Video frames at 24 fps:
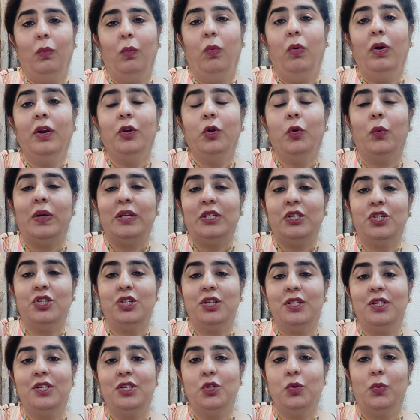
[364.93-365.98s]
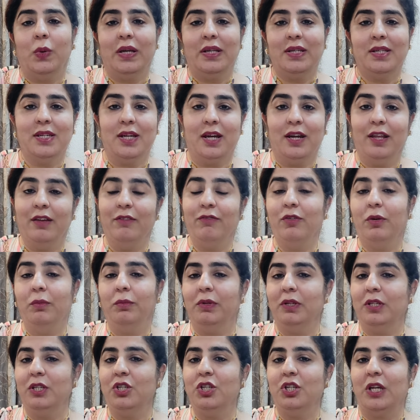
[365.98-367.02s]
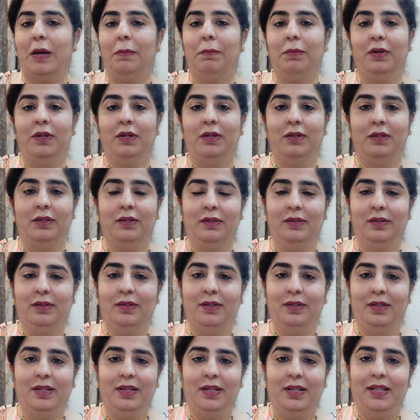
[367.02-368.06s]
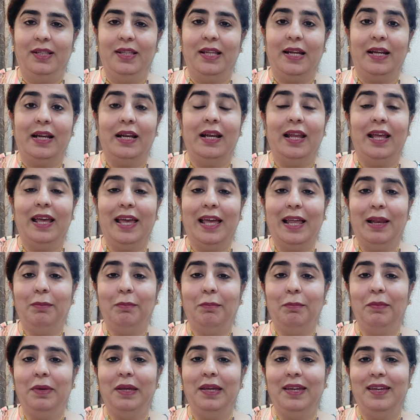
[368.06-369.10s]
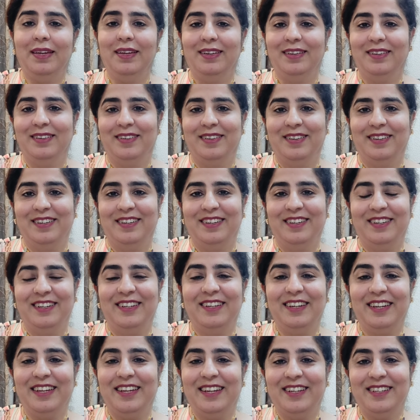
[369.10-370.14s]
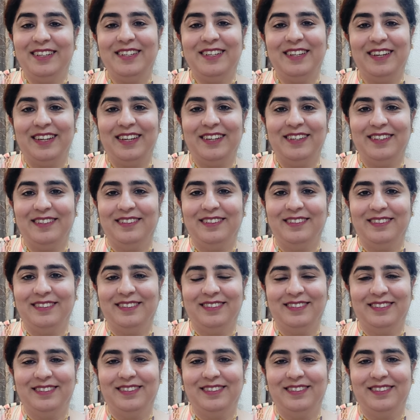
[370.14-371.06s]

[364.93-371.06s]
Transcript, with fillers: what questions do I study from this chapter that will help me create greater?